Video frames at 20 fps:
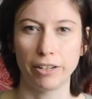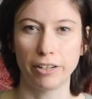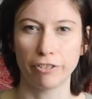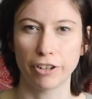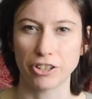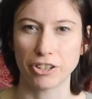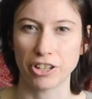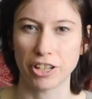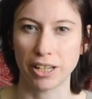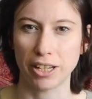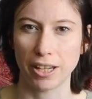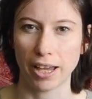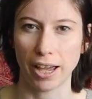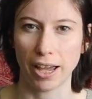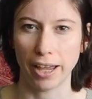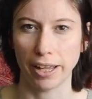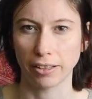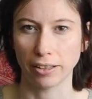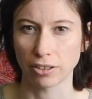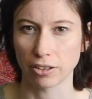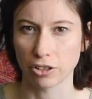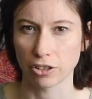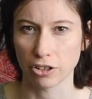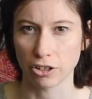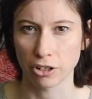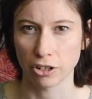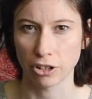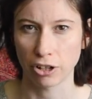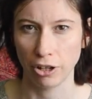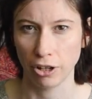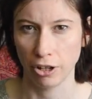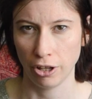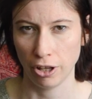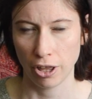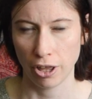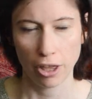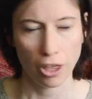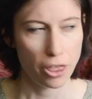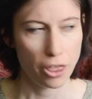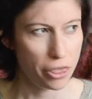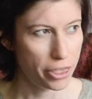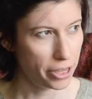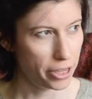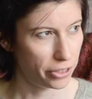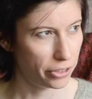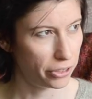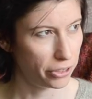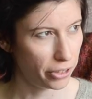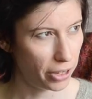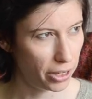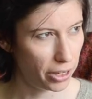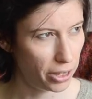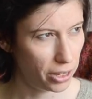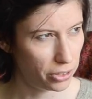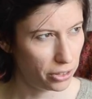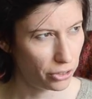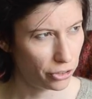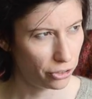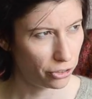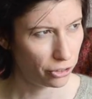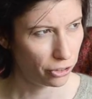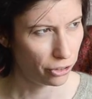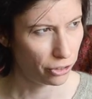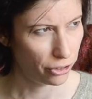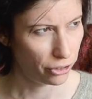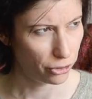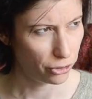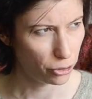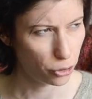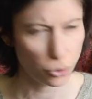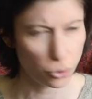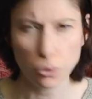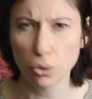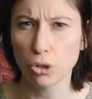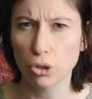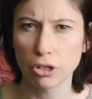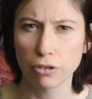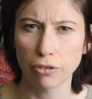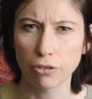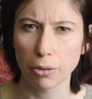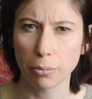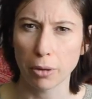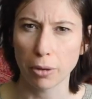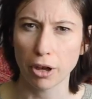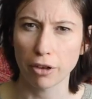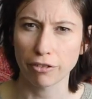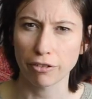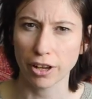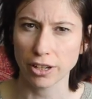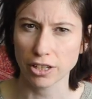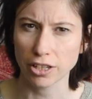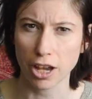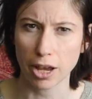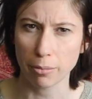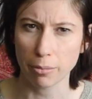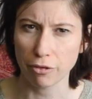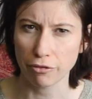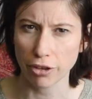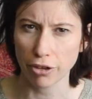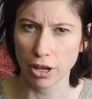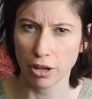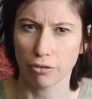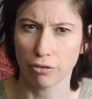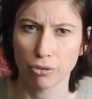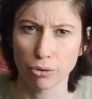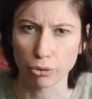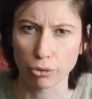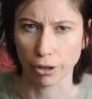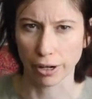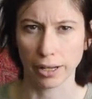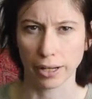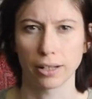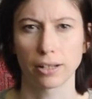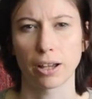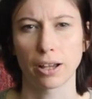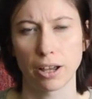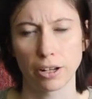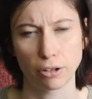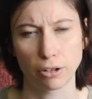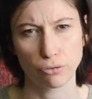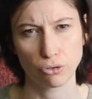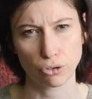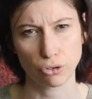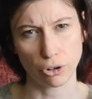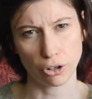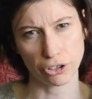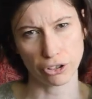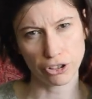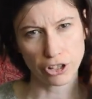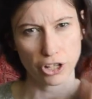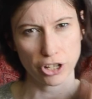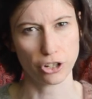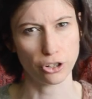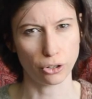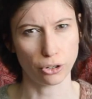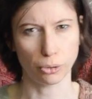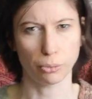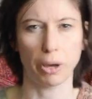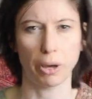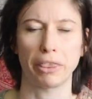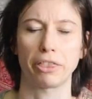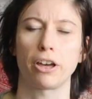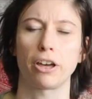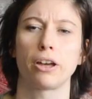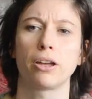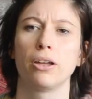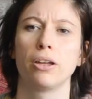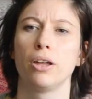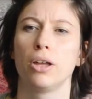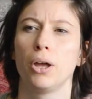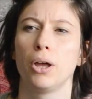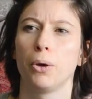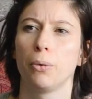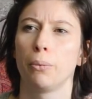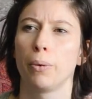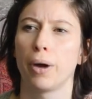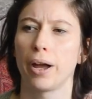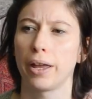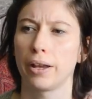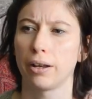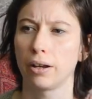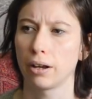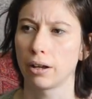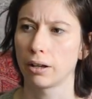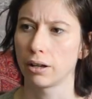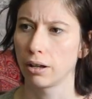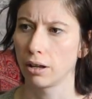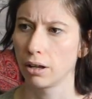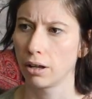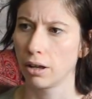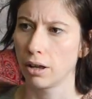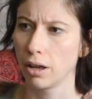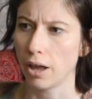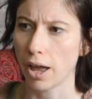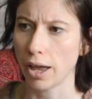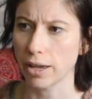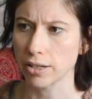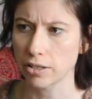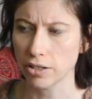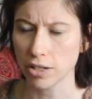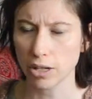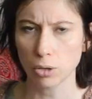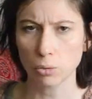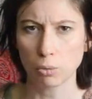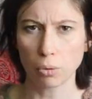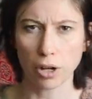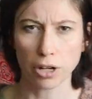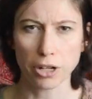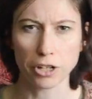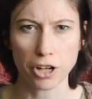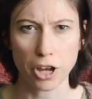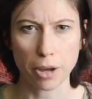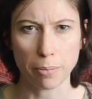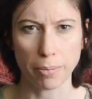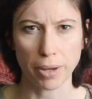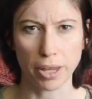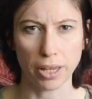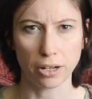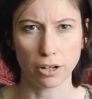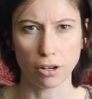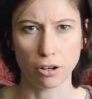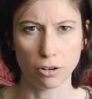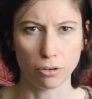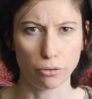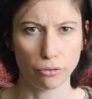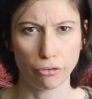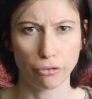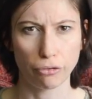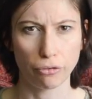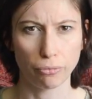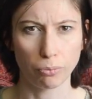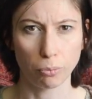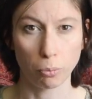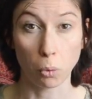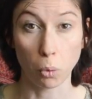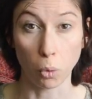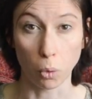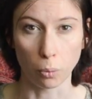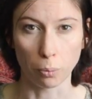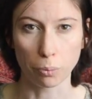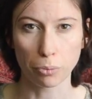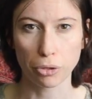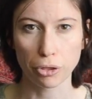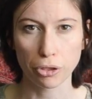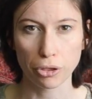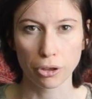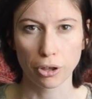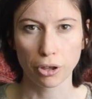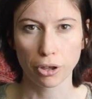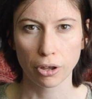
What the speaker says: fuzzy, and this is sort of the perfect time of year for it, kind of transitional weather, when I still want a bit of warmth,